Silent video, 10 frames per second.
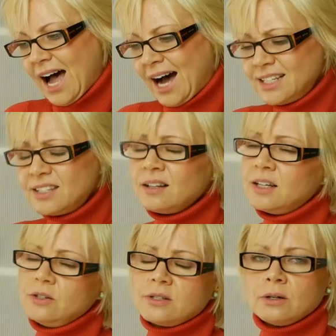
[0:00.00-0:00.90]

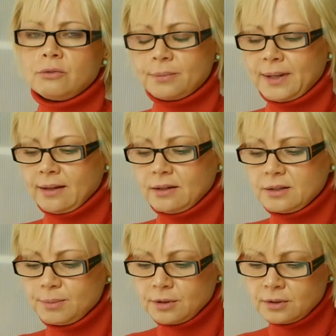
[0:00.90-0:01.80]
isolate yourself from
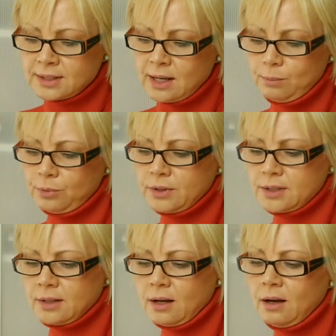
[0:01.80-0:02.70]
others, because
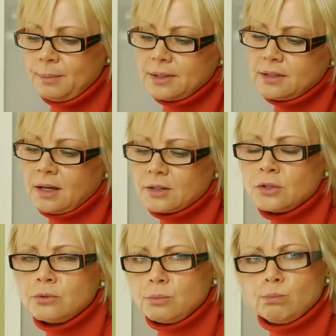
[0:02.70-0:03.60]
Temperance and Hermit are
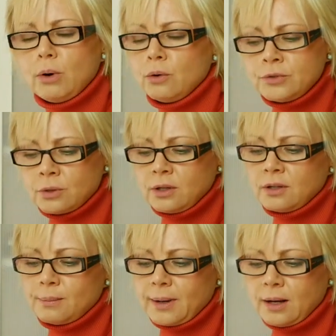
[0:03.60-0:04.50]
both
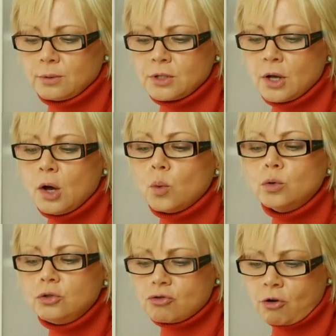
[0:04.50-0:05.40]
talking about
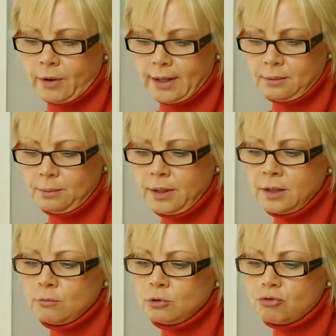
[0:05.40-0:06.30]
withdrawing,
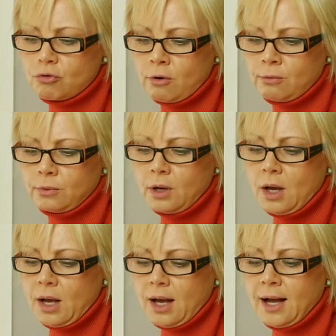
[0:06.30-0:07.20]
being withdrawn,
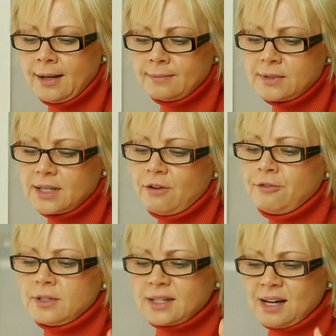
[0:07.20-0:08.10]
and
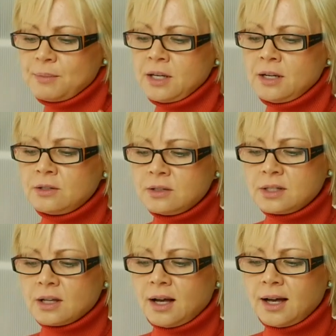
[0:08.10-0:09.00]
Death is coming here to
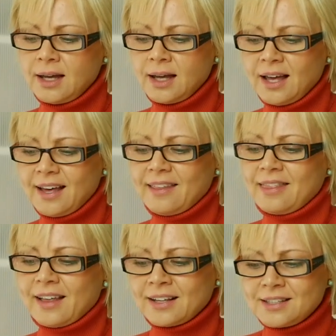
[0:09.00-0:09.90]
say
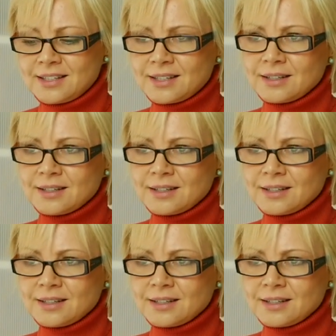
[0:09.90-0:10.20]
that